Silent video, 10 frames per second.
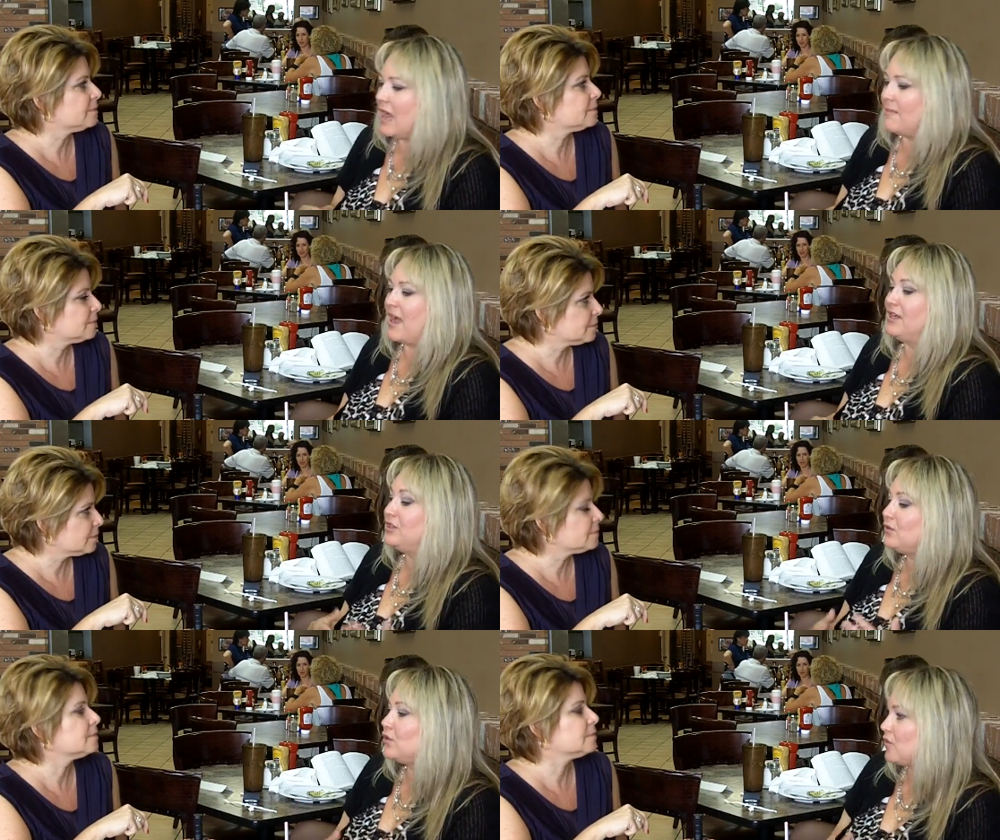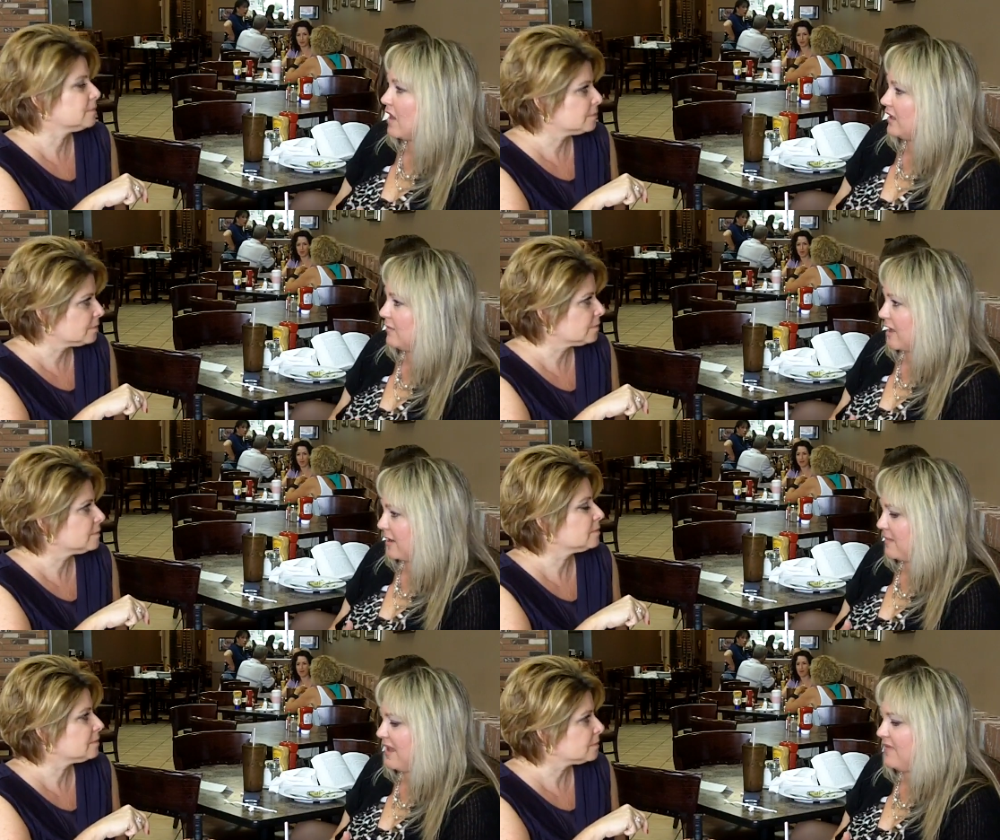Speaker 1: Um, I do strongly
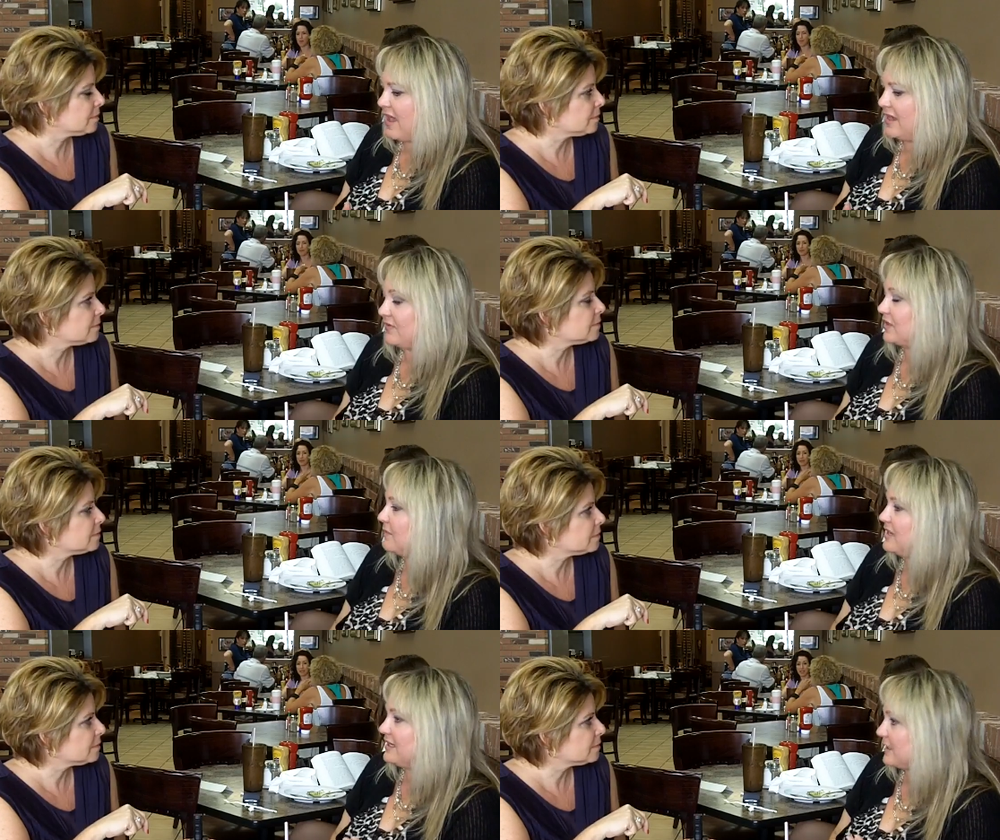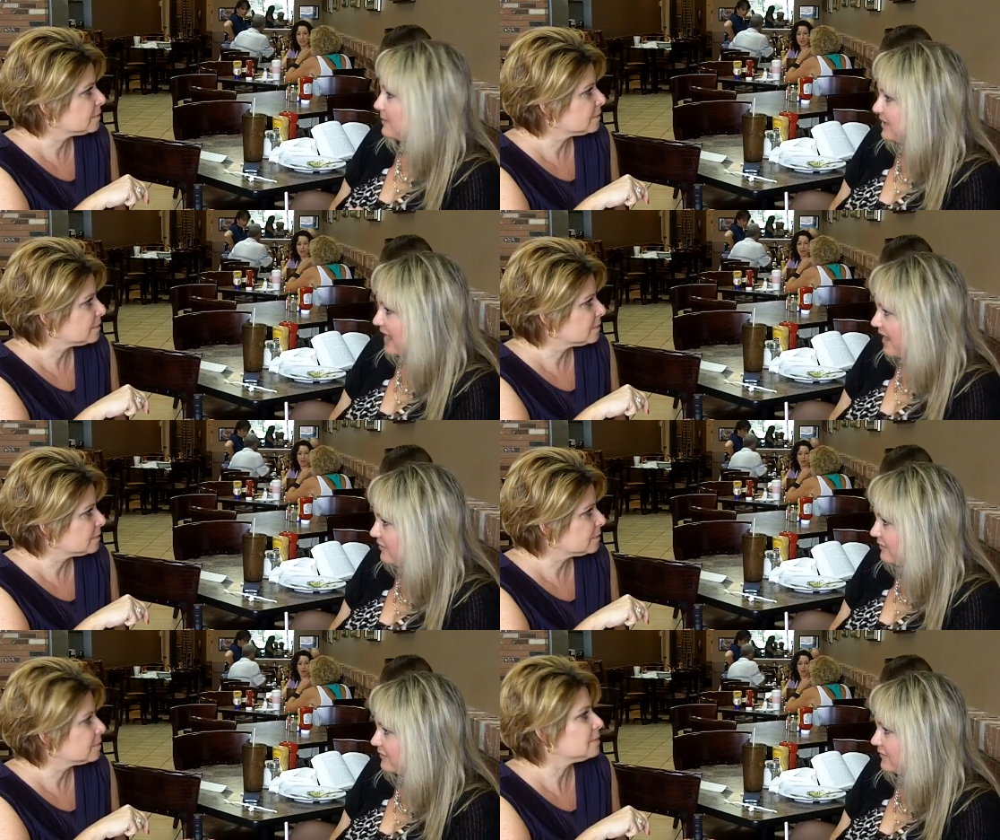recommend that if somebody is upset
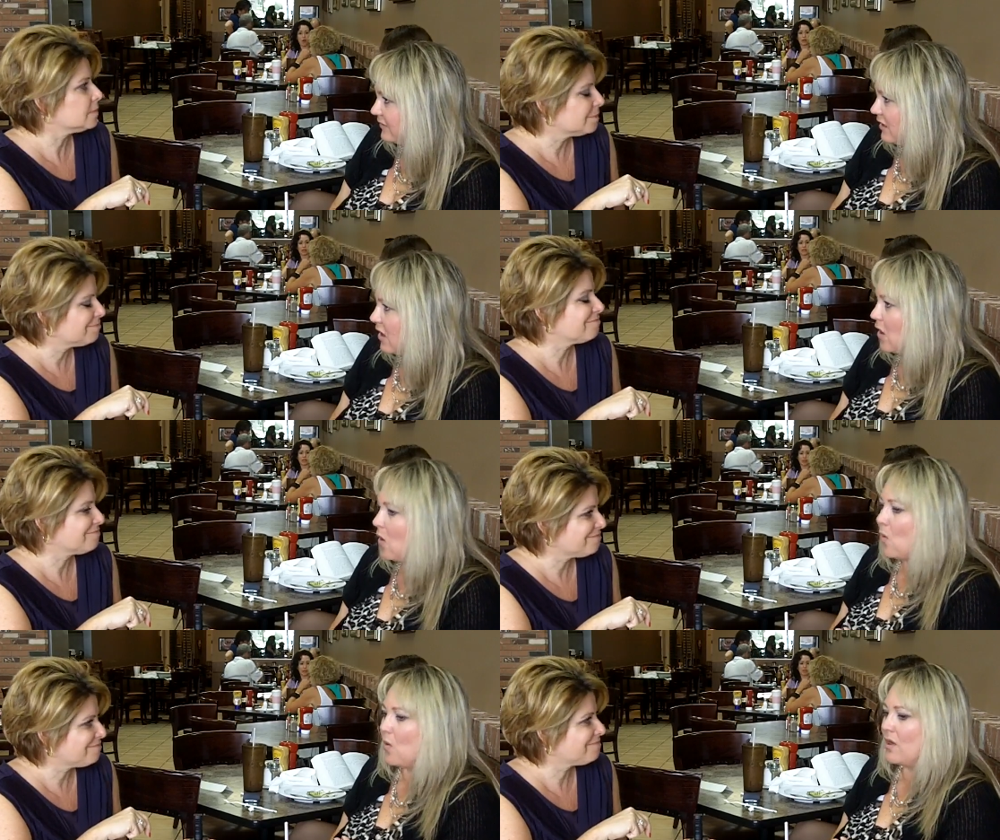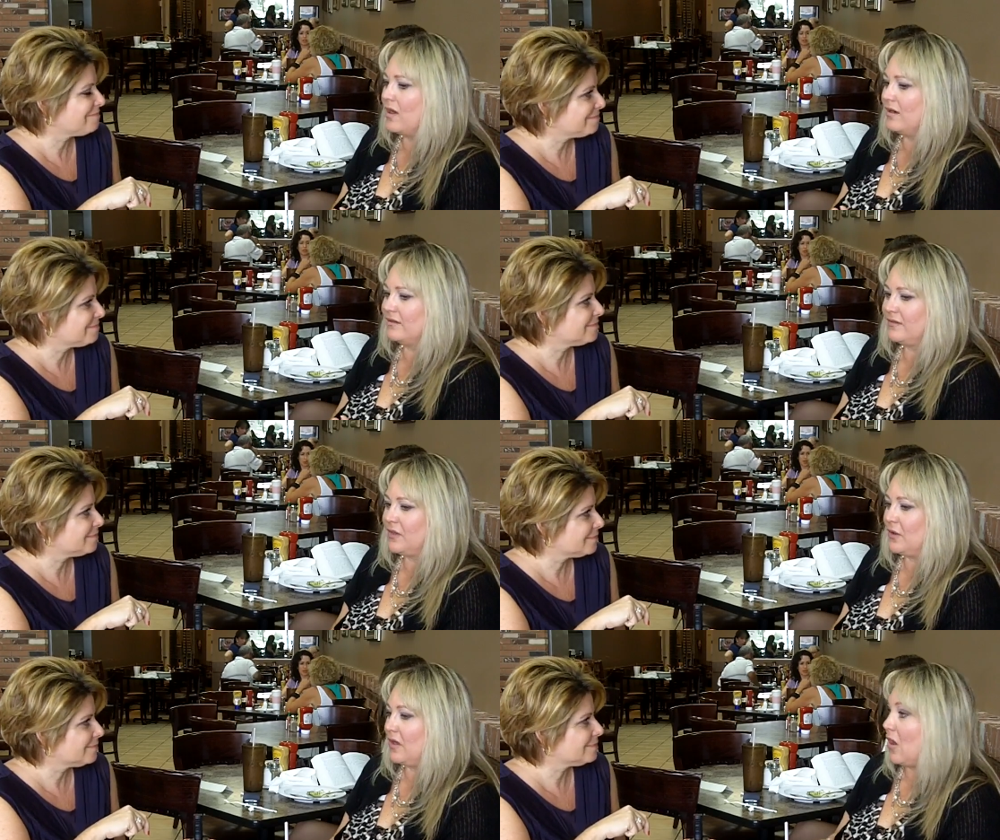or
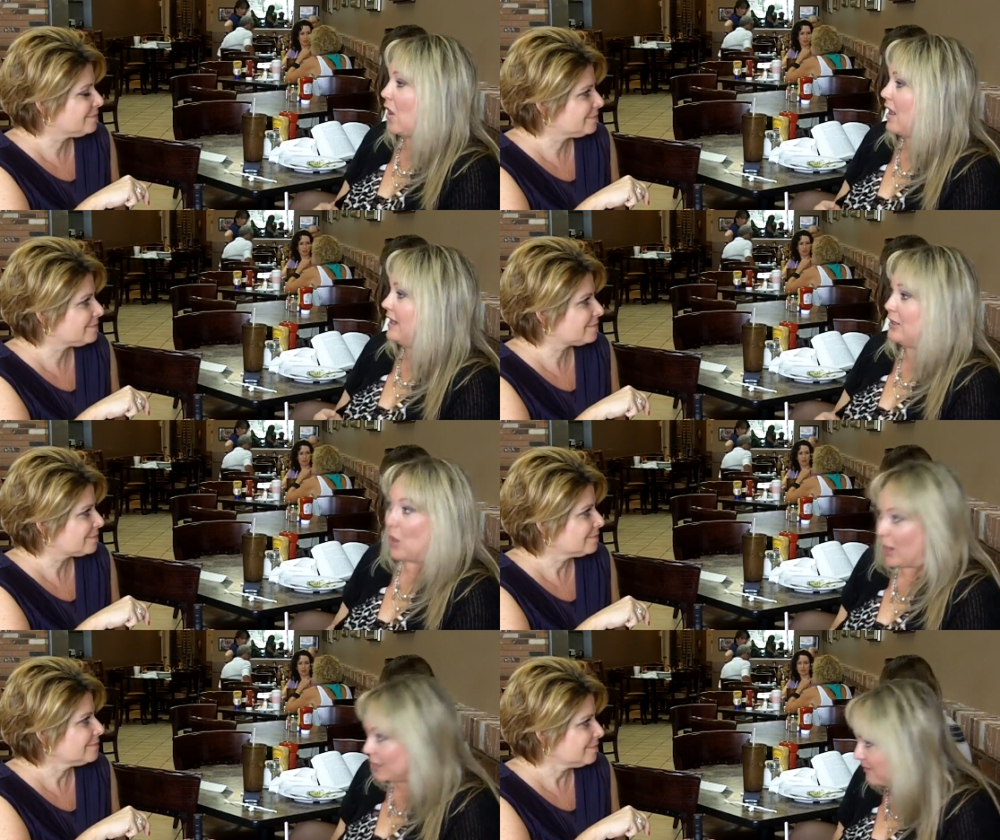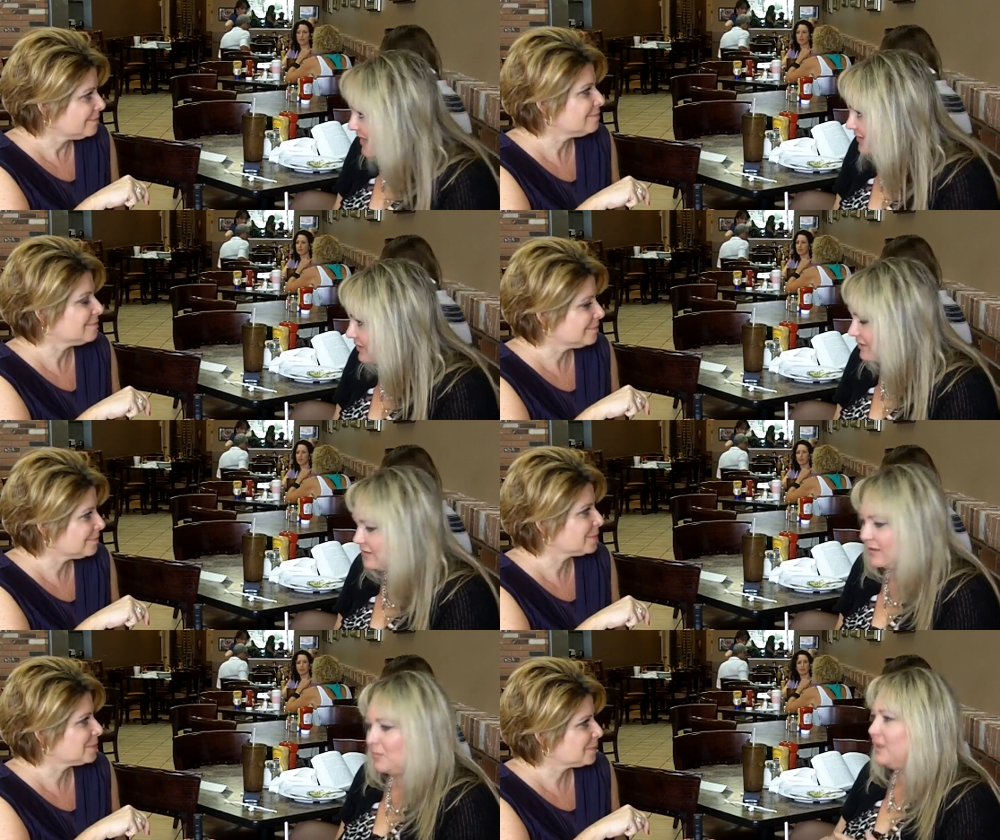they're in an argument,
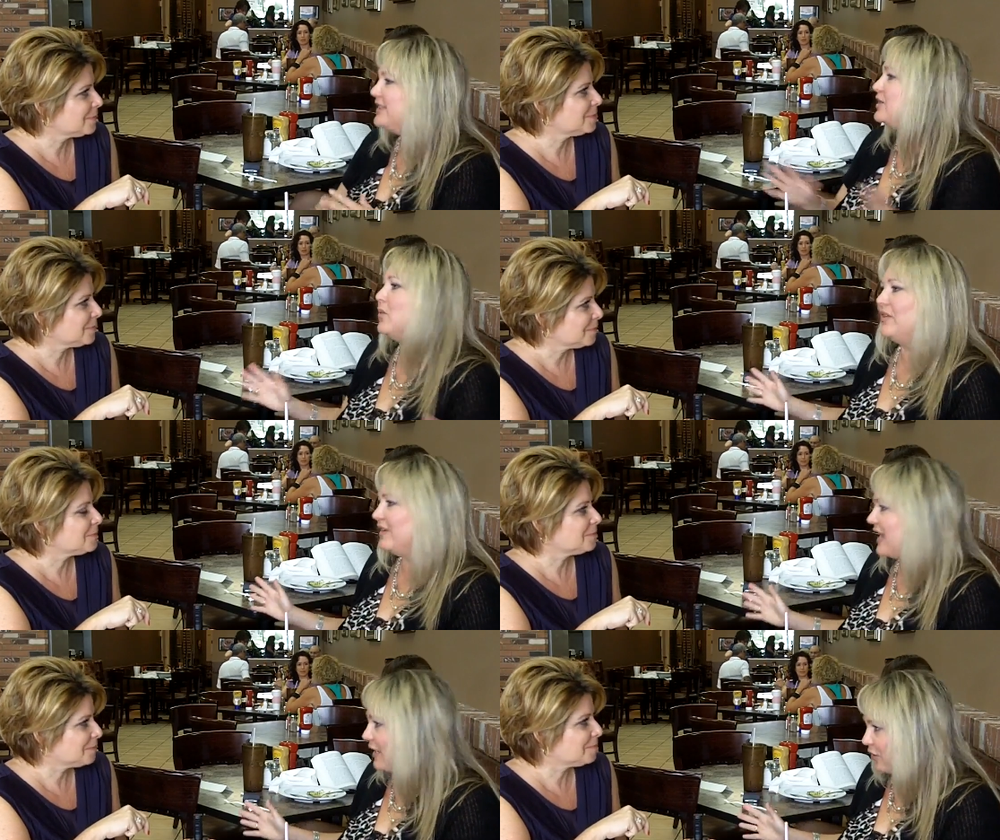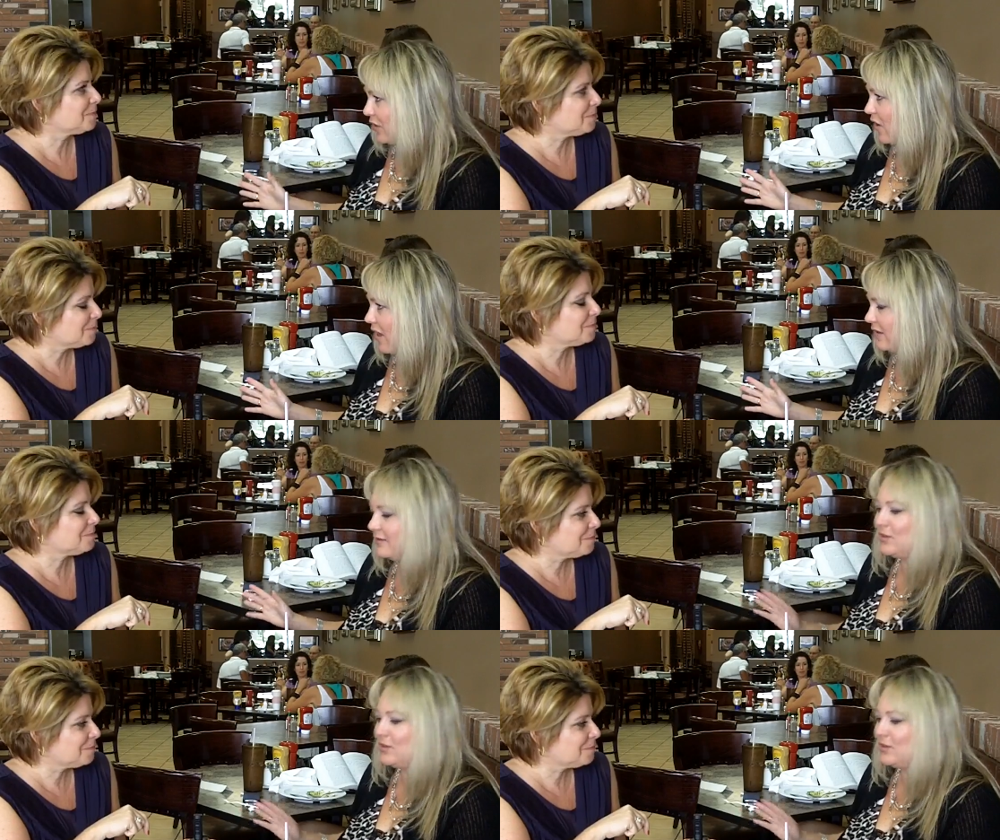please don't even get in your car.